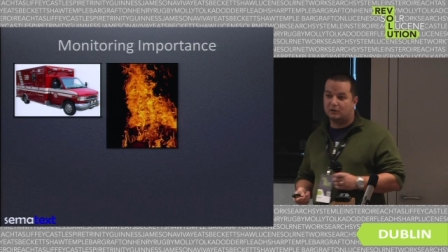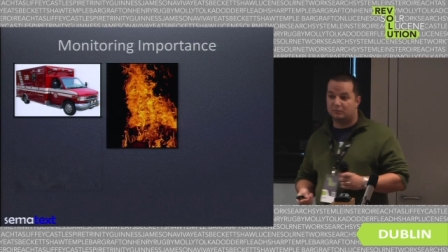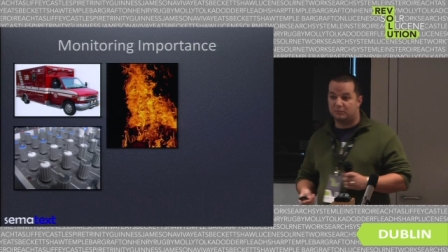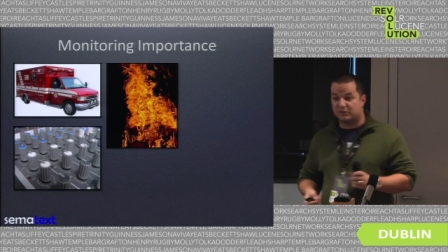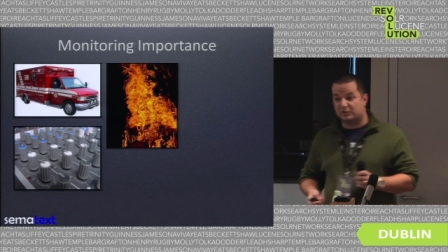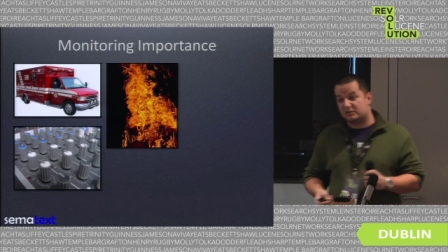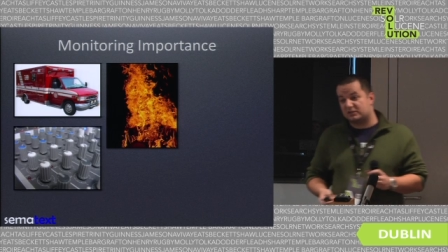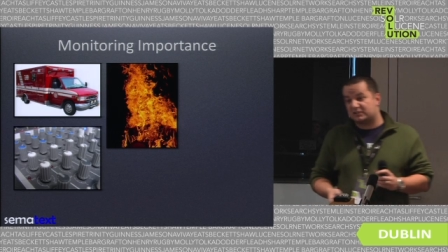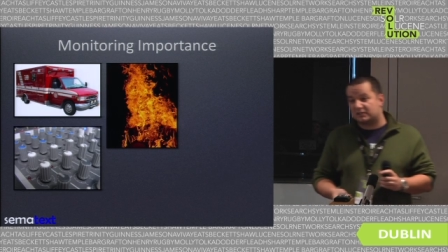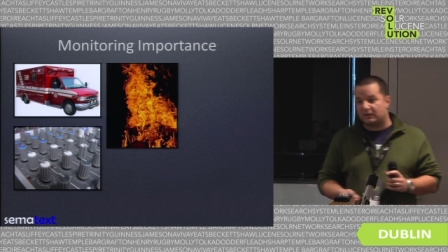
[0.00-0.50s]

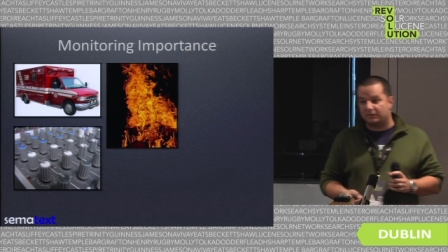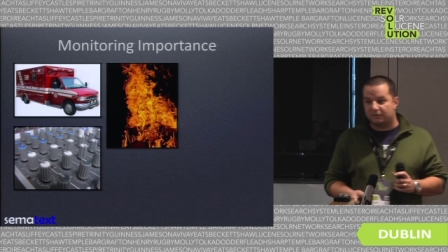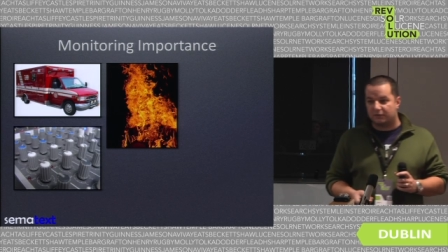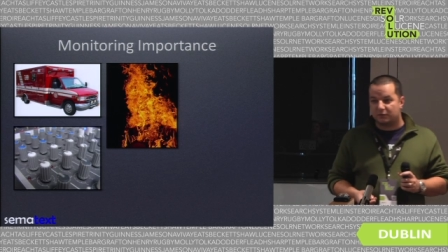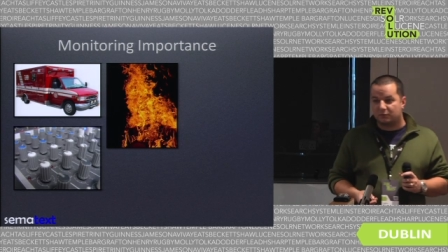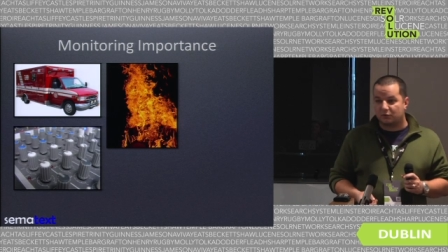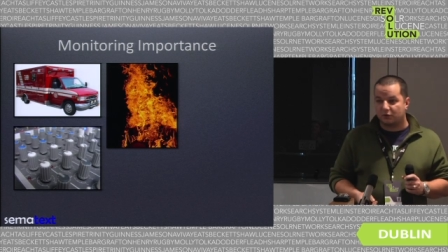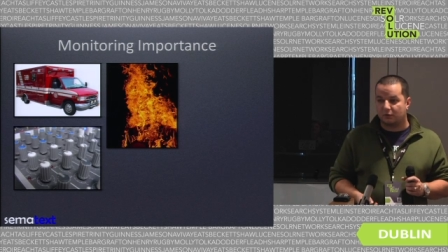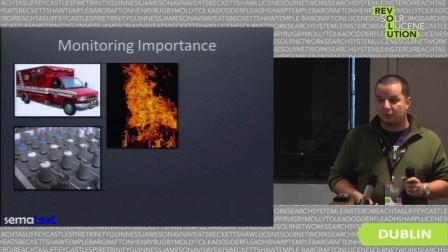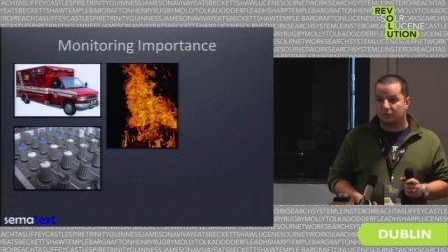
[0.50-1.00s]
because
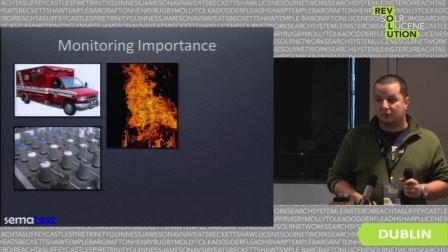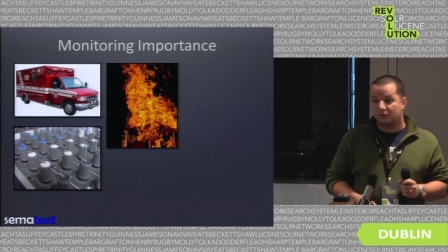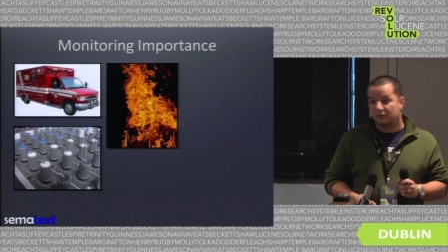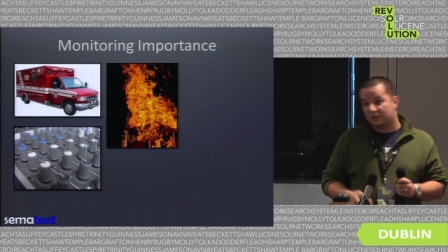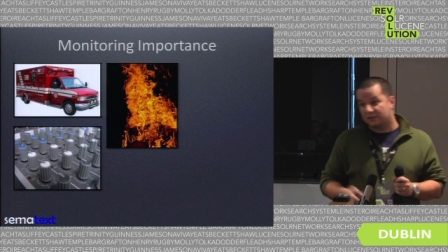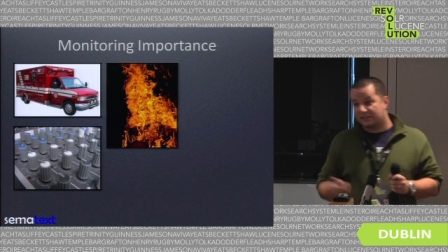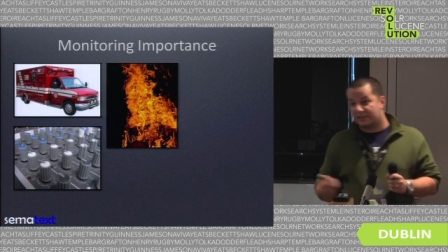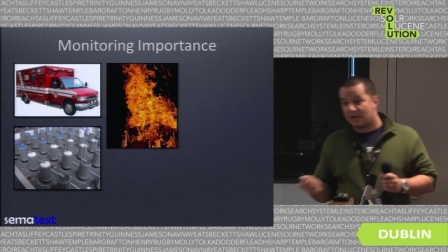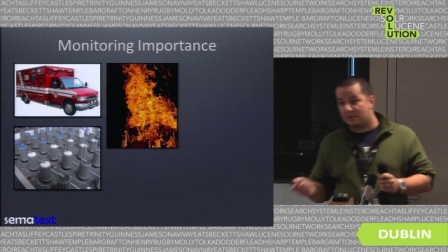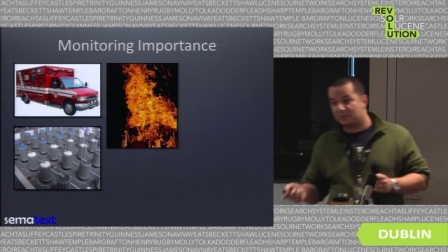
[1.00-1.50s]
something broke.
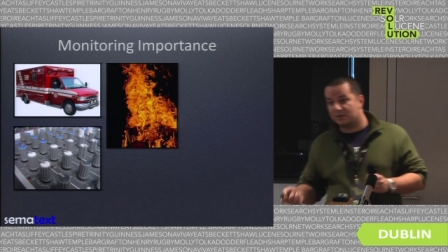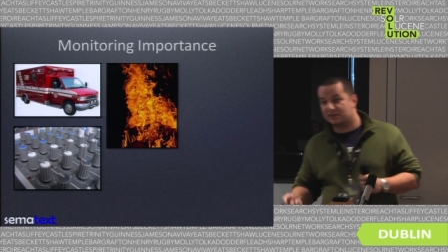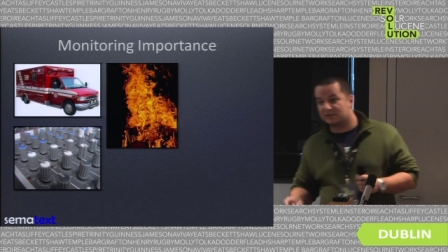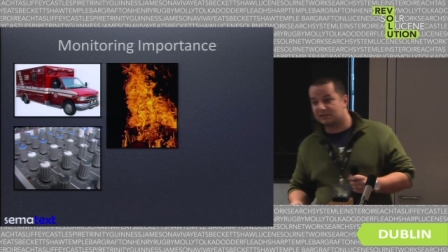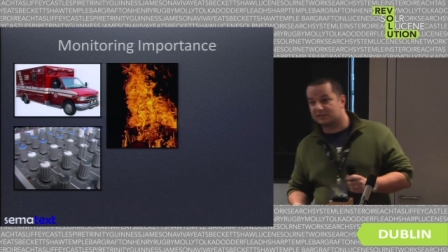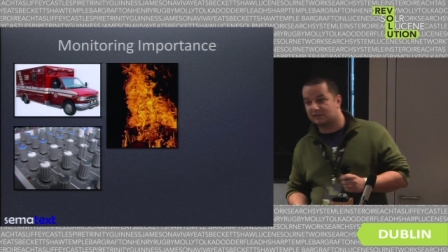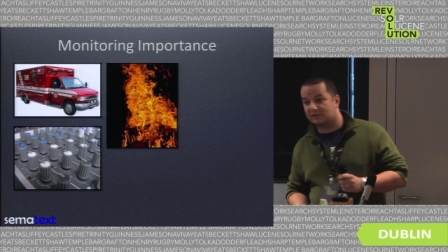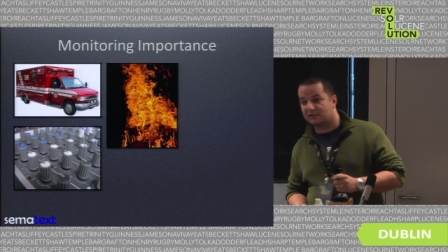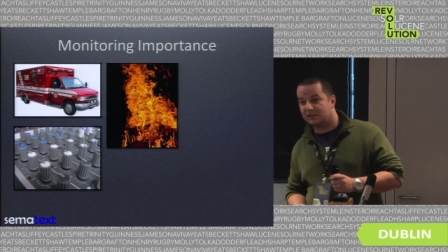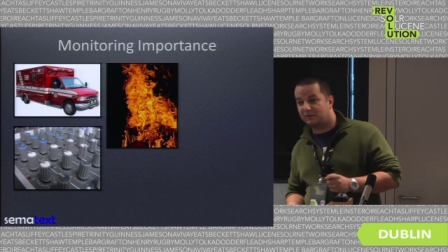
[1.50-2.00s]
It
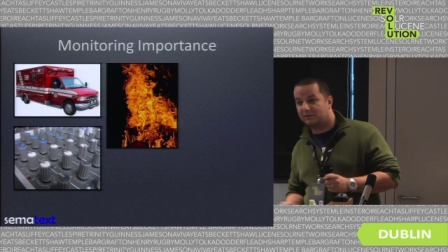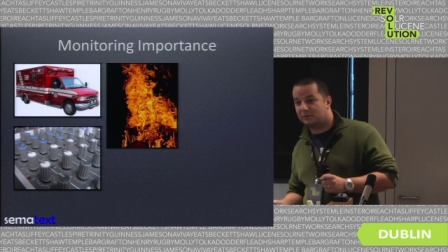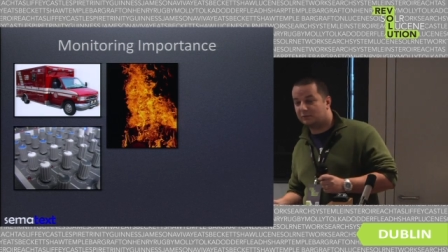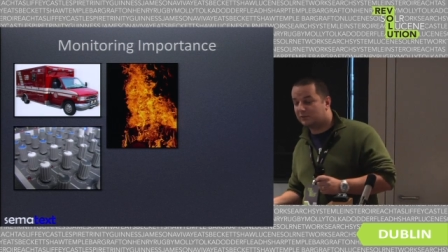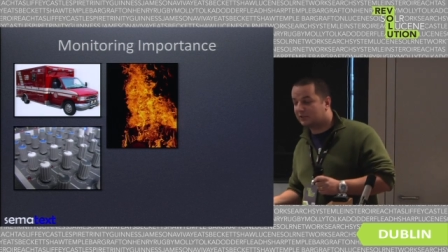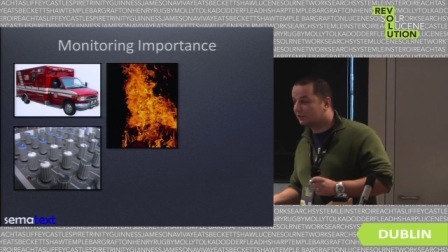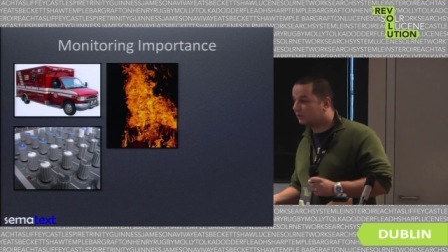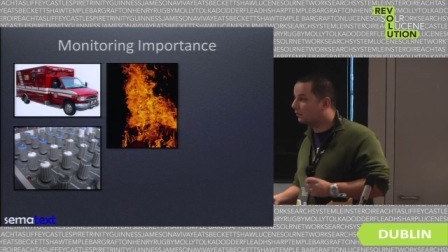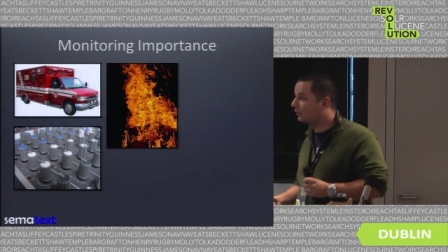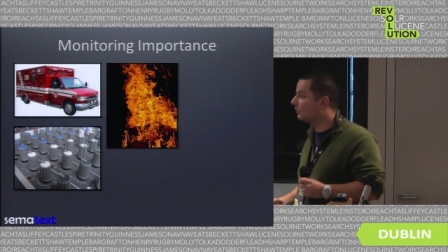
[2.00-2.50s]
happens, even
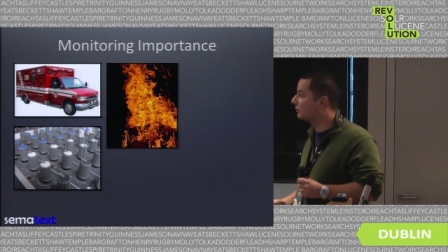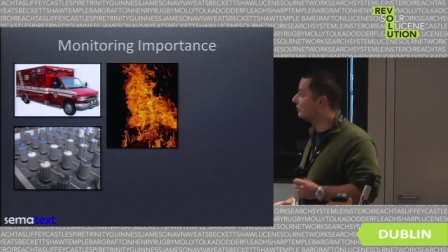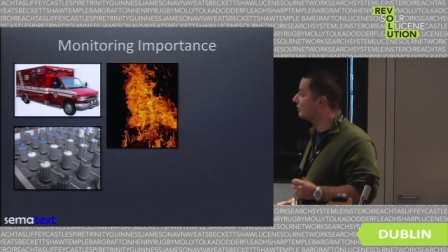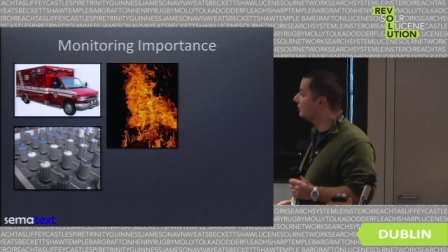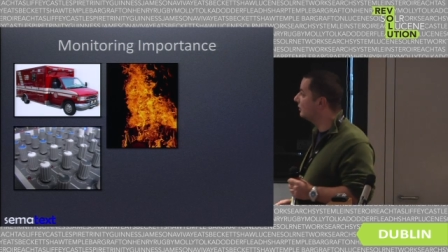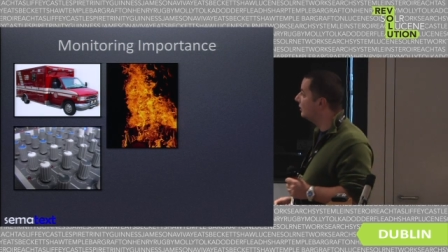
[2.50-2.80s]
with Solr.